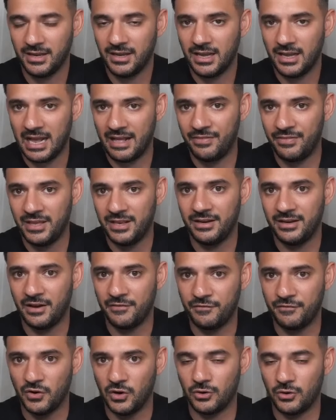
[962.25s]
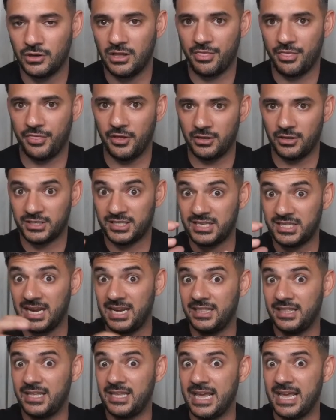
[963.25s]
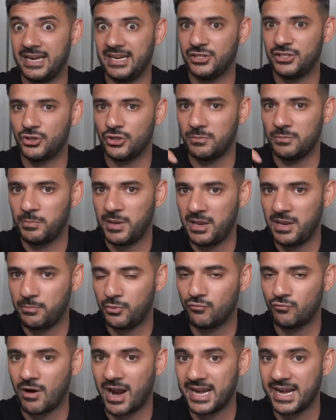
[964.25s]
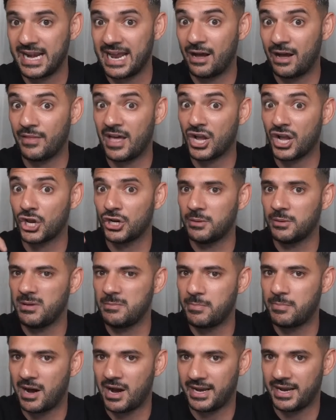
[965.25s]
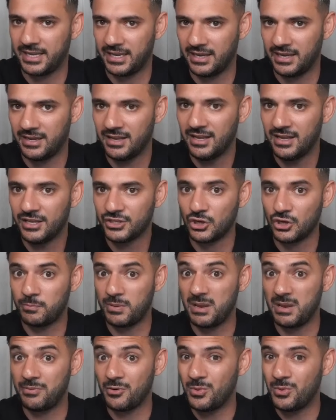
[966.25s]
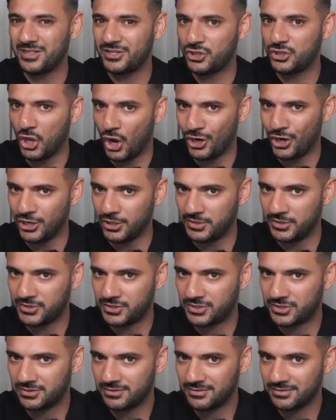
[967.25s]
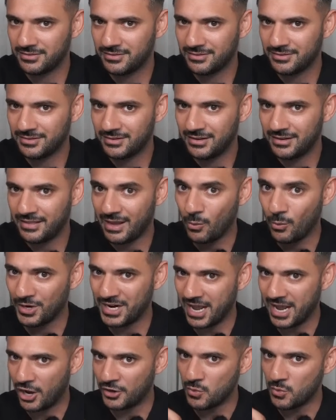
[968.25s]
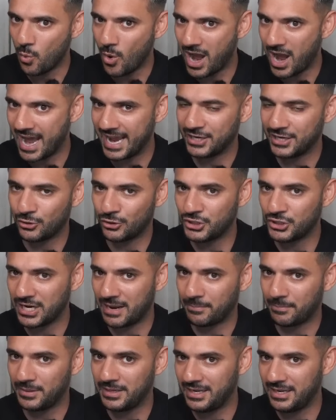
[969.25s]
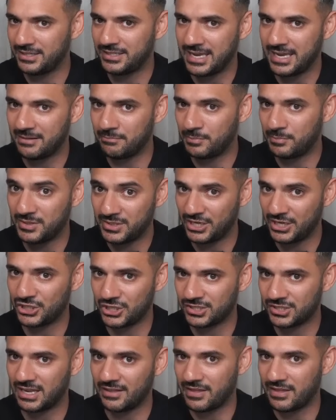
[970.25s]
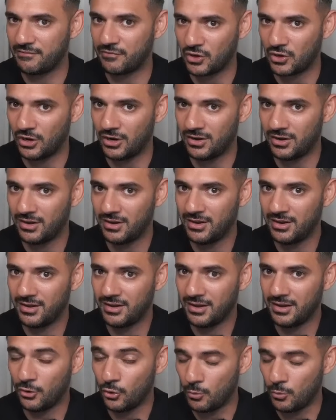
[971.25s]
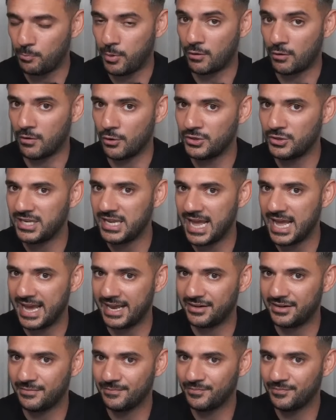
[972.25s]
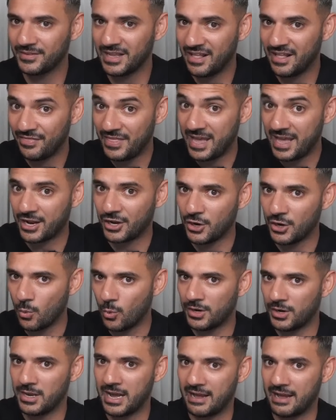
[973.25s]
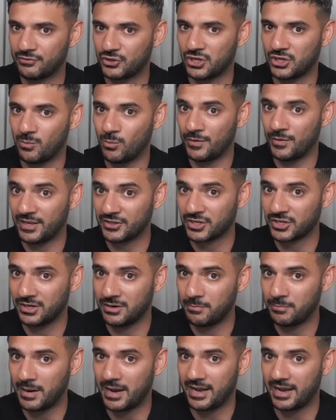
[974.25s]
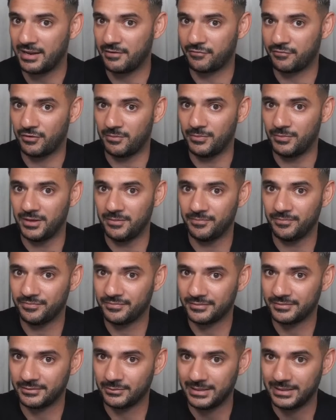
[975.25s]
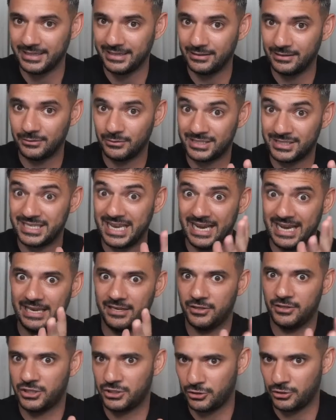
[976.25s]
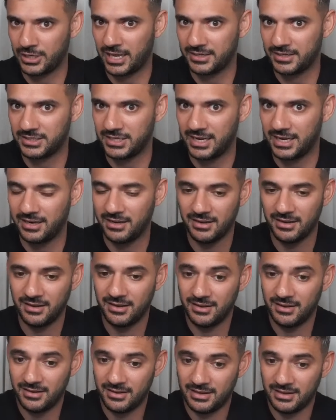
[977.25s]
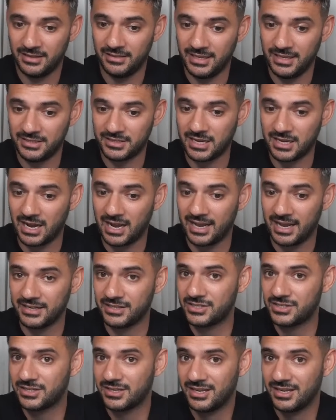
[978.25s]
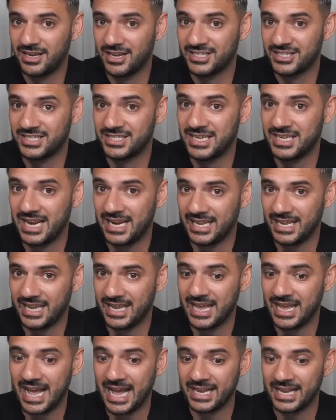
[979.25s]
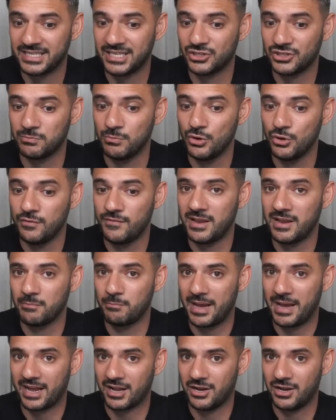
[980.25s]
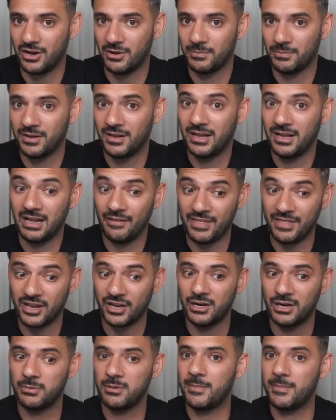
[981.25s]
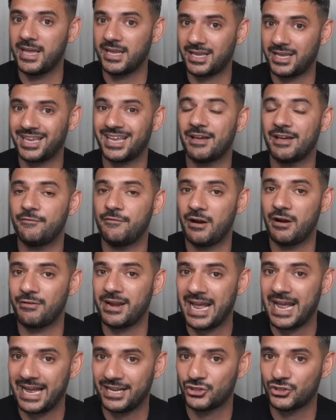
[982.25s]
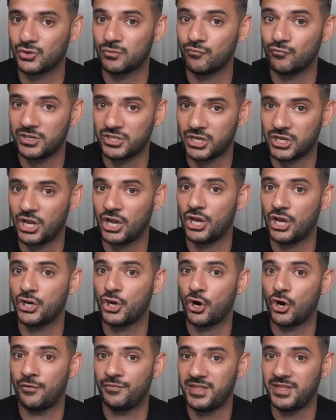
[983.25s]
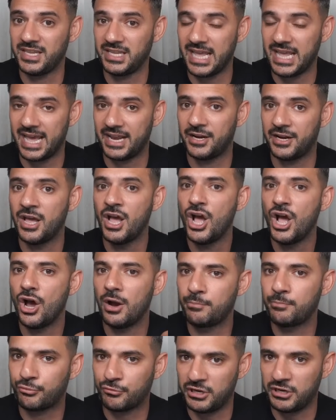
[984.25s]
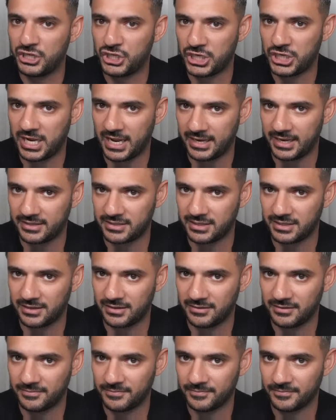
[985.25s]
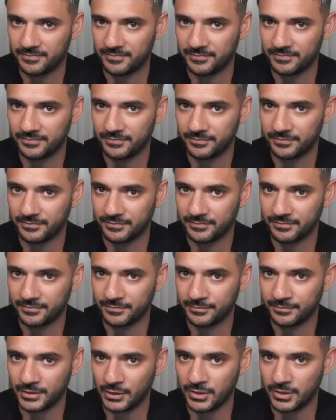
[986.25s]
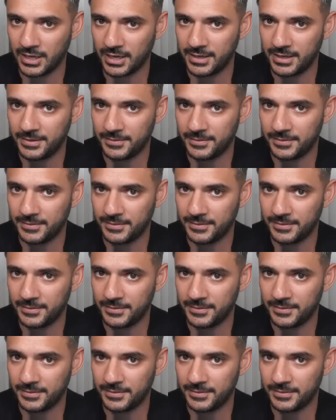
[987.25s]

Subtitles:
And then I thought selling the yen into the people right now that are going to be buying it. So people with dollars that want to unwind on Japanese yen positions that they've got or borrowed yen, they're going to want to have someone that's going to buy it from them. Well, sell it, should I say. And these guys are selling it as it's moving back up. And they're going to be making a very handsome return on the yen appreciating. Okay?